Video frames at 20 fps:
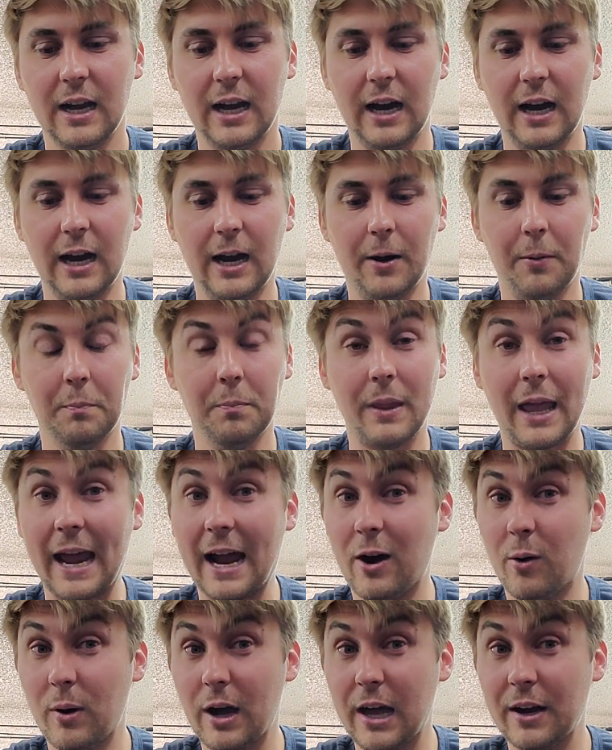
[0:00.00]

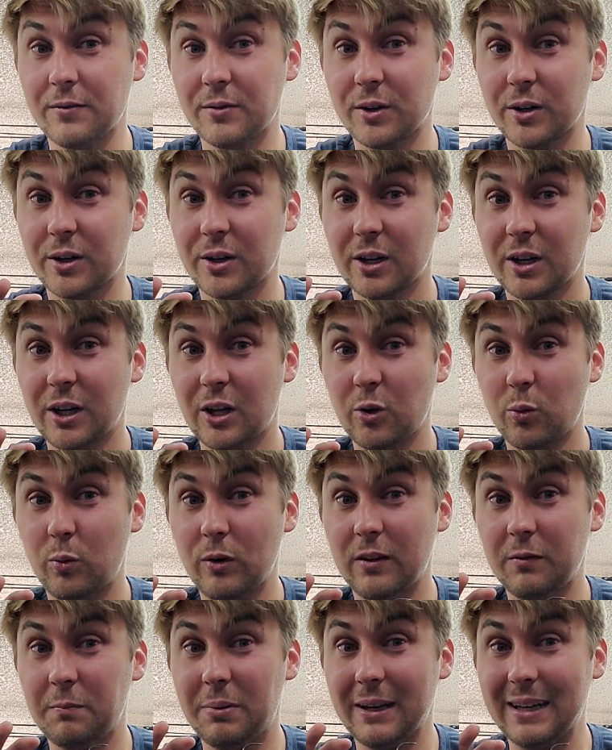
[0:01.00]
However,
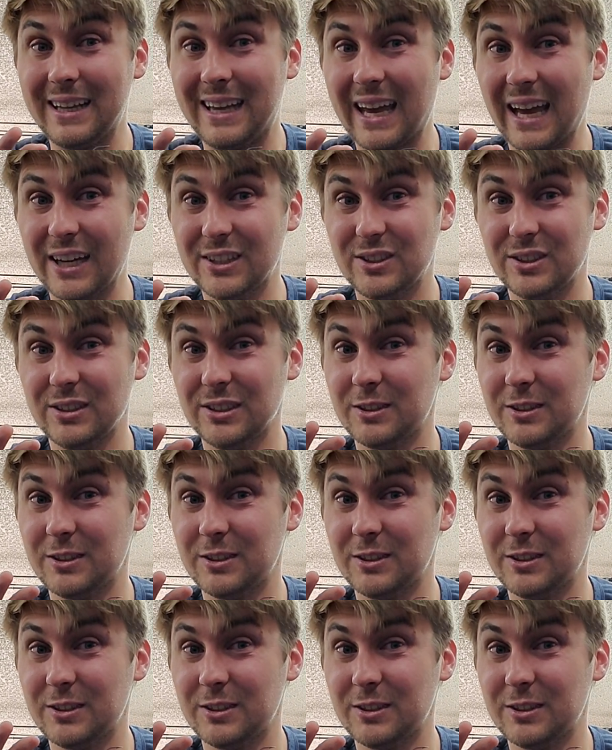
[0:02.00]
we've been catching